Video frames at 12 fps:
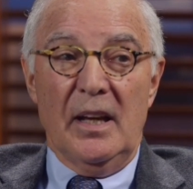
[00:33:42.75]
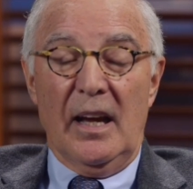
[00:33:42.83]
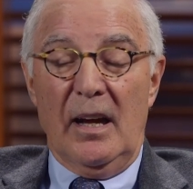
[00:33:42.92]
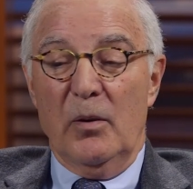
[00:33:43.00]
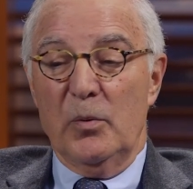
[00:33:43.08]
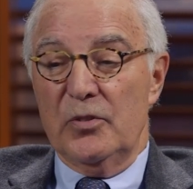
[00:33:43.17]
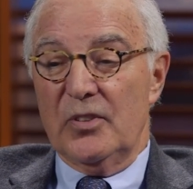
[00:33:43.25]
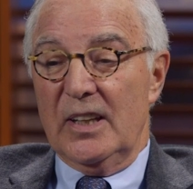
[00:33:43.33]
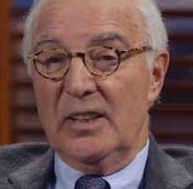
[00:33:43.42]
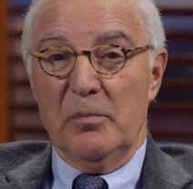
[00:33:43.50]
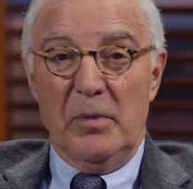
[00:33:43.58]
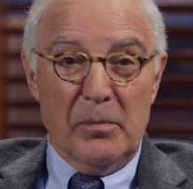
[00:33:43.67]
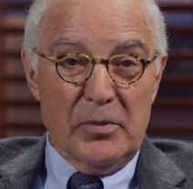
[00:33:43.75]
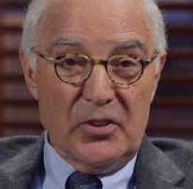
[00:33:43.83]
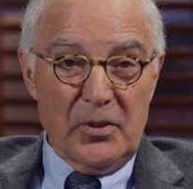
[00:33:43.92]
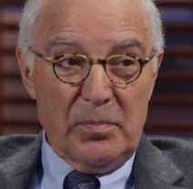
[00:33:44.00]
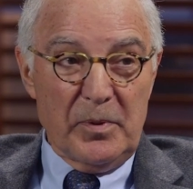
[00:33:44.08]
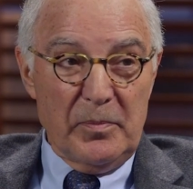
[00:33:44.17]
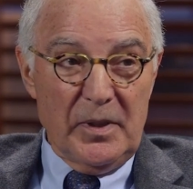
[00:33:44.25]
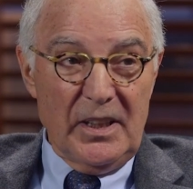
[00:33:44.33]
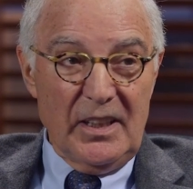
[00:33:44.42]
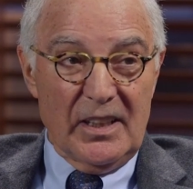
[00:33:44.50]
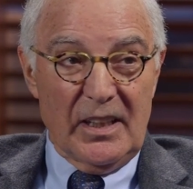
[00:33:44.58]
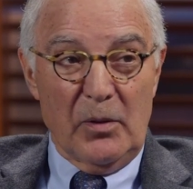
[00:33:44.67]
I was on the membership
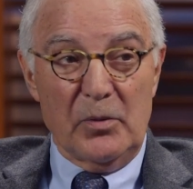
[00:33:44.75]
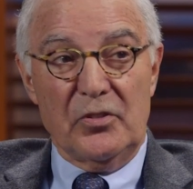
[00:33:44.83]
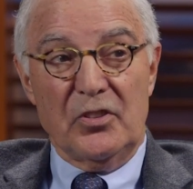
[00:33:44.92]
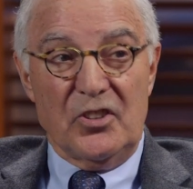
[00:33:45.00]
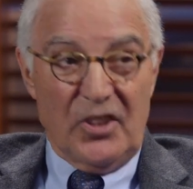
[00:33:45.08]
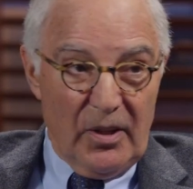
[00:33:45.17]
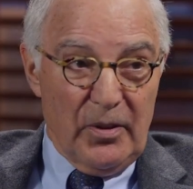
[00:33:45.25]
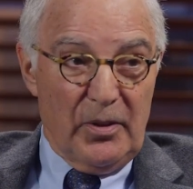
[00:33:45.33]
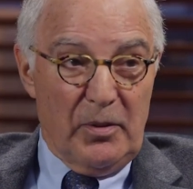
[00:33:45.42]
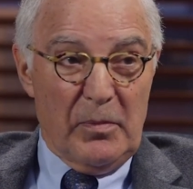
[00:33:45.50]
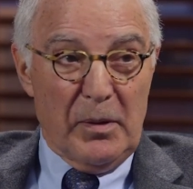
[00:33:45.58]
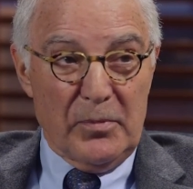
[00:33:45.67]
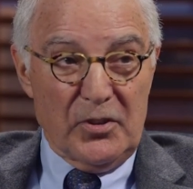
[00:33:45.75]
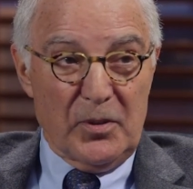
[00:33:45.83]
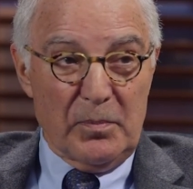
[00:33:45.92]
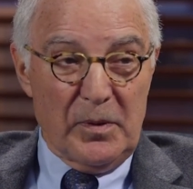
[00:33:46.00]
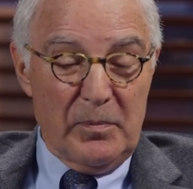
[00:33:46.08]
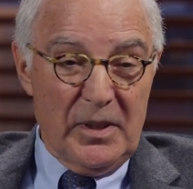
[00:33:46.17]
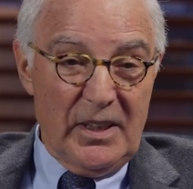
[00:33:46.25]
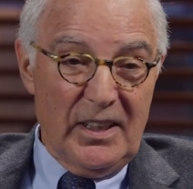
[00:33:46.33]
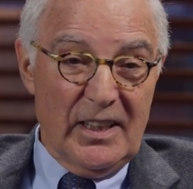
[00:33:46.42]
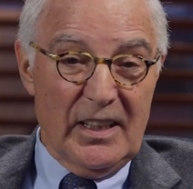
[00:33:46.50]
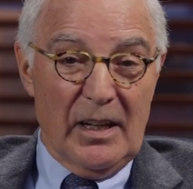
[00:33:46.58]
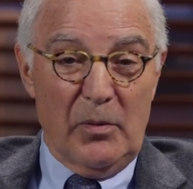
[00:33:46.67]
committee, then I was the chair of the membership
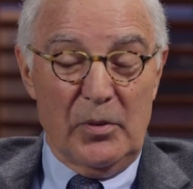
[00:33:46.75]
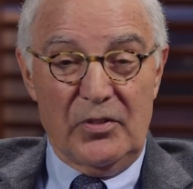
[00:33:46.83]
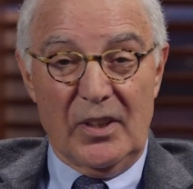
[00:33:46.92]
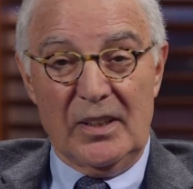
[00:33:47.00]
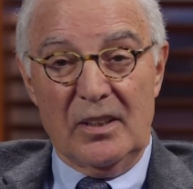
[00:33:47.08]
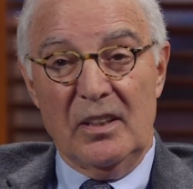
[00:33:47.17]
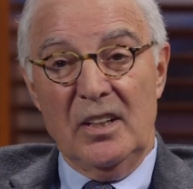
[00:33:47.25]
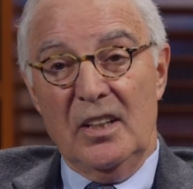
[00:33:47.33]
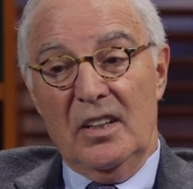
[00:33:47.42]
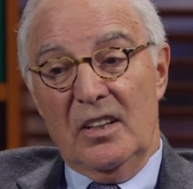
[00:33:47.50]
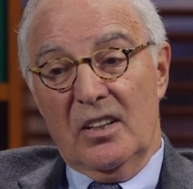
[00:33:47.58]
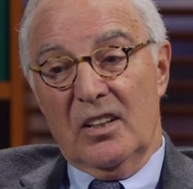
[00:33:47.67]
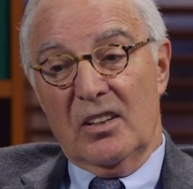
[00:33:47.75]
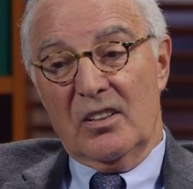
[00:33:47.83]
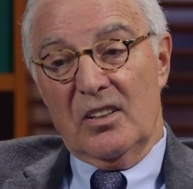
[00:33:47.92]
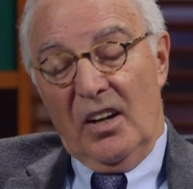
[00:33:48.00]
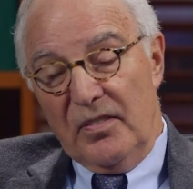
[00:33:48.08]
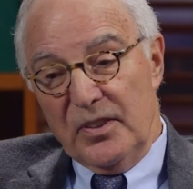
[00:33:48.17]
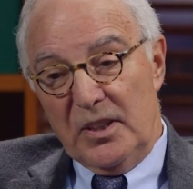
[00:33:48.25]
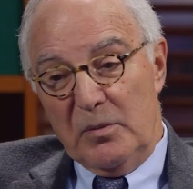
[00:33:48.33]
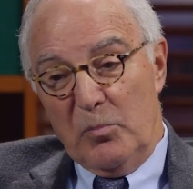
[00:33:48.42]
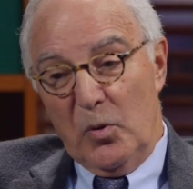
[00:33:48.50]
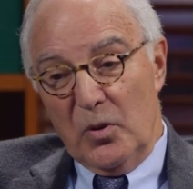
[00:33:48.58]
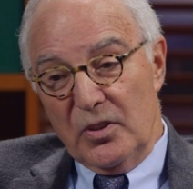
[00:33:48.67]
committee, then I was on the uh,
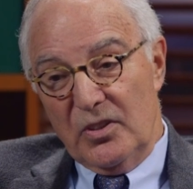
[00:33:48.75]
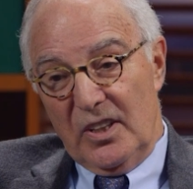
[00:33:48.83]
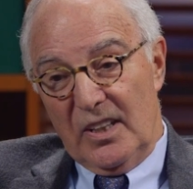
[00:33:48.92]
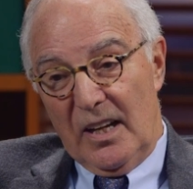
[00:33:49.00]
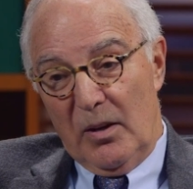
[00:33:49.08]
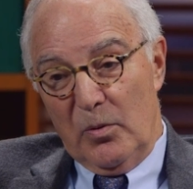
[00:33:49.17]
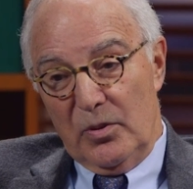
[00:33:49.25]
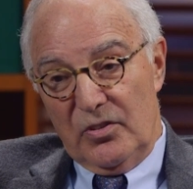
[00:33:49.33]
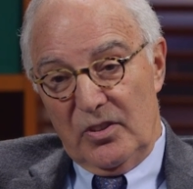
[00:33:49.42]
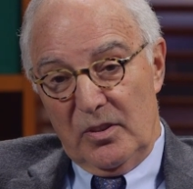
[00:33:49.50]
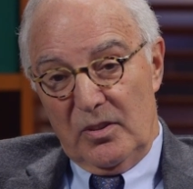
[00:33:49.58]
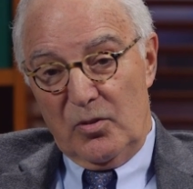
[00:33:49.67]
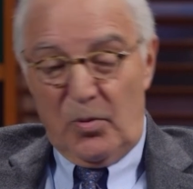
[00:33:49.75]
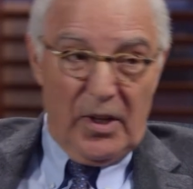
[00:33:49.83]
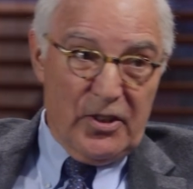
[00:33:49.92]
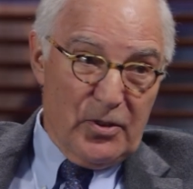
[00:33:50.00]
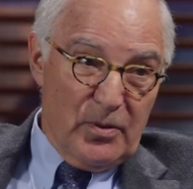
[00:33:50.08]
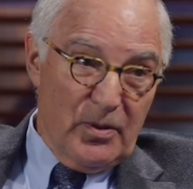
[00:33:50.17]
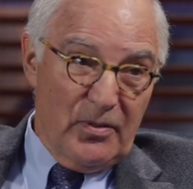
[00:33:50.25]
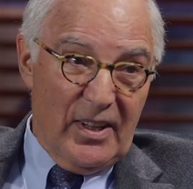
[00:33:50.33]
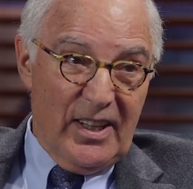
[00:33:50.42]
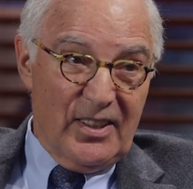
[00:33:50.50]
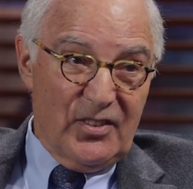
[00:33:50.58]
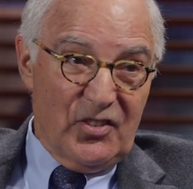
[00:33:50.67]
governing board, then I was a treasurer of
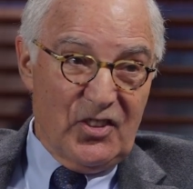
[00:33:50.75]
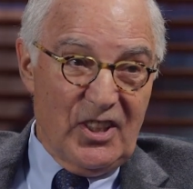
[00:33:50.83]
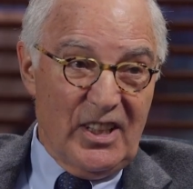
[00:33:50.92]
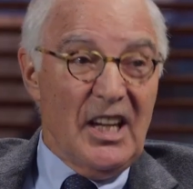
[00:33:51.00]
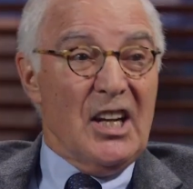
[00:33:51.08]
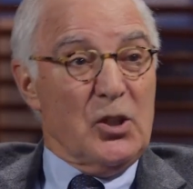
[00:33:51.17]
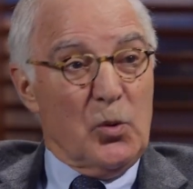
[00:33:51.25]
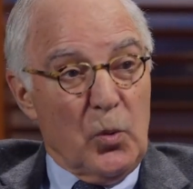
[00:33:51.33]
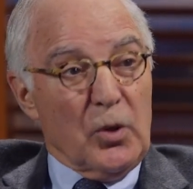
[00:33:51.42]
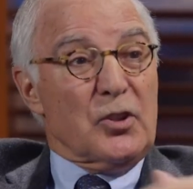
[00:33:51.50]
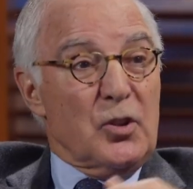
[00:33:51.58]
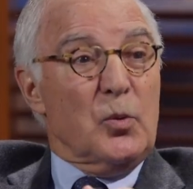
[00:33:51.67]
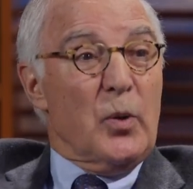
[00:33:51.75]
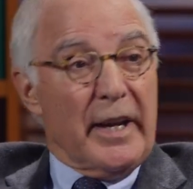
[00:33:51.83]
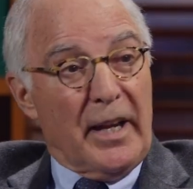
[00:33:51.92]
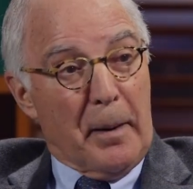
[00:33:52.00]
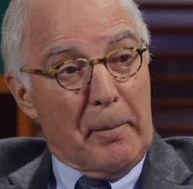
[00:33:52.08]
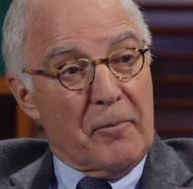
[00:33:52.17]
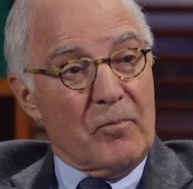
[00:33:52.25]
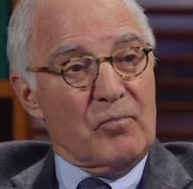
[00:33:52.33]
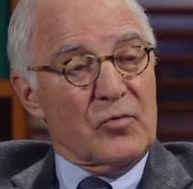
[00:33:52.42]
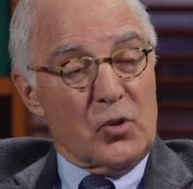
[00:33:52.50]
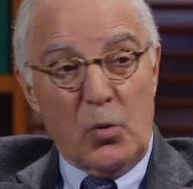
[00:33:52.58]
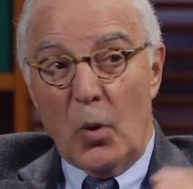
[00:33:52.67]
ASG. You work your way up.
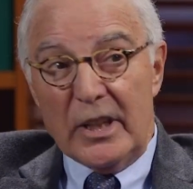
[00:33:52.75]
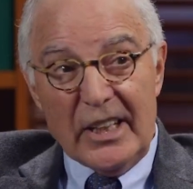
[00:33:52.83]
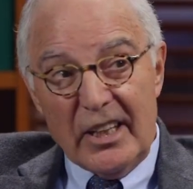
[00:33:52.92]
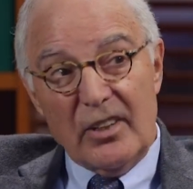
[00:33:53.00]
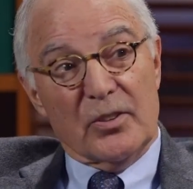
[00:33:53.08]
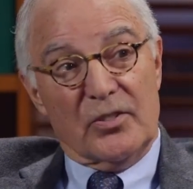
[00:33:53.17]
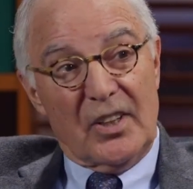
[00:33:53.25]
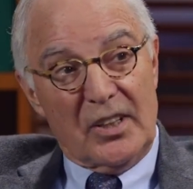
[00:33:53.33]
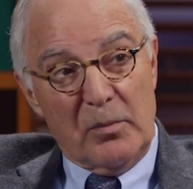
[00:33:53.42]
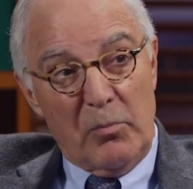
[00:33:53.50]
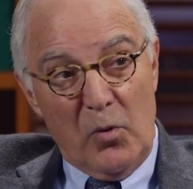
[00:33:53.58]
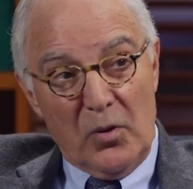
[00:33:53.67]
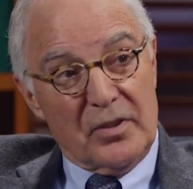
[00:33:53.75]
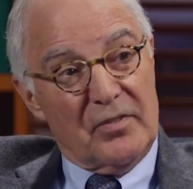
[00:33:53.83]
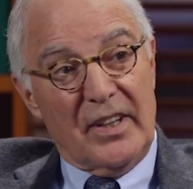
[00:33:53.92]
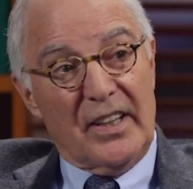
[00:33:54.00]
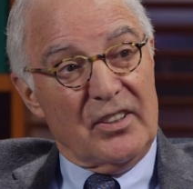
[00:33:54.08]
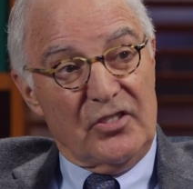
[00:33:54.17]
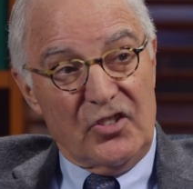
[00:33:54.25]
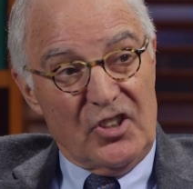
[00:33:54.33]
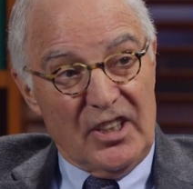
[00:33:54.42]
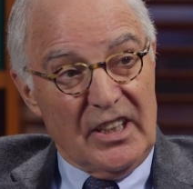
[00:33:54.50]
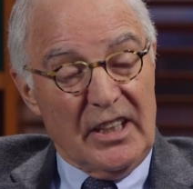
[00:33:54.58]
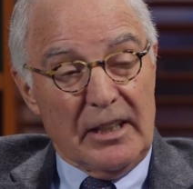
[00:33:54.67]
Yeah. 20 yeah. years on the board of
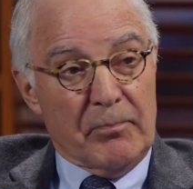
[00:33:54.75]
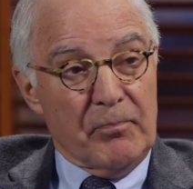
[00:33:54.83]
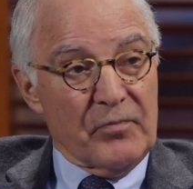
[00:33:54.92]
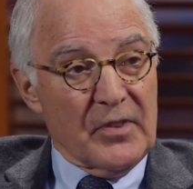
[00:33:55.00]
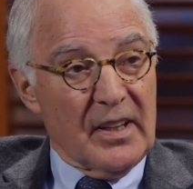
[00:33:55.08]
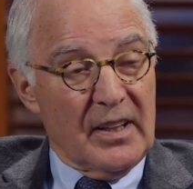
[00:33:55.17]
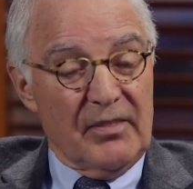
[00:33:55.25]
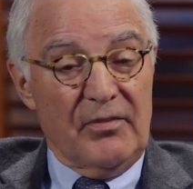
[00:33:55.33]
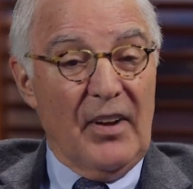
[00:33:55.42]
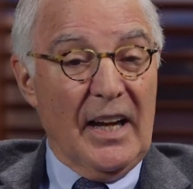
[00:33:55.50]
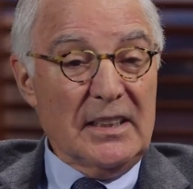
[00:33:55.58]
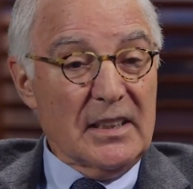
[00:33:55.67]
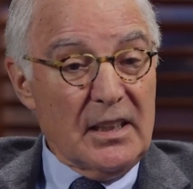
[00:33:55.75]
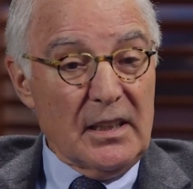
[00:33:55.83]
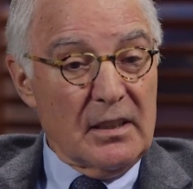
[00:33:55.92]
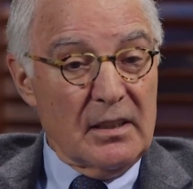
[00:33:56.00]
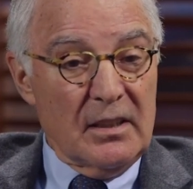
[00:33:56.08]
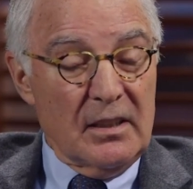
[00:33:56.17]
ASGE. Yeah. And finally,